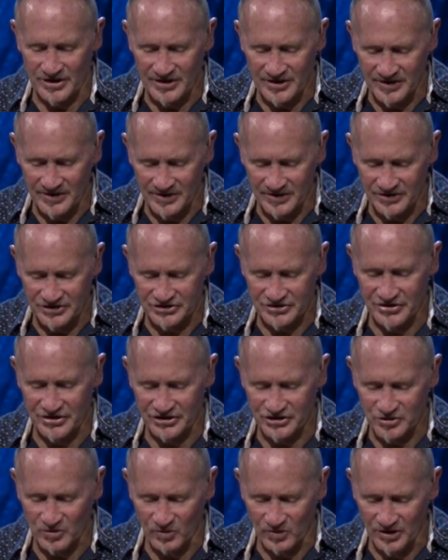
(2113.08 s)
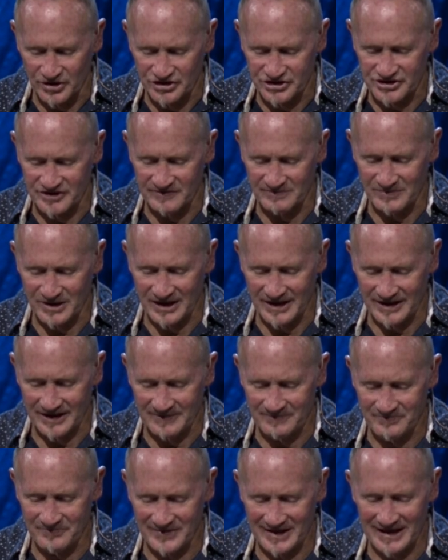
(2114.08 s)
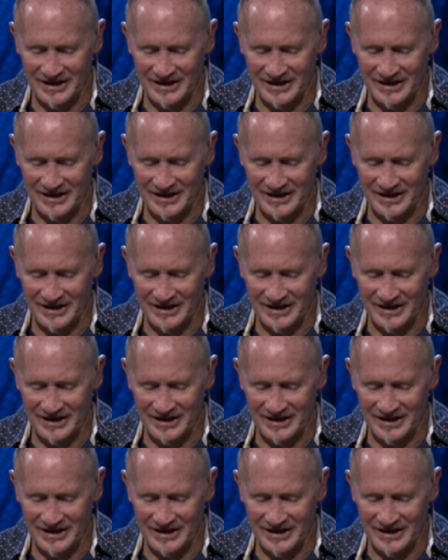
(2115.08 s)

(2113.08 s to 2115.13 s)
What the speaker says: hears these words of mine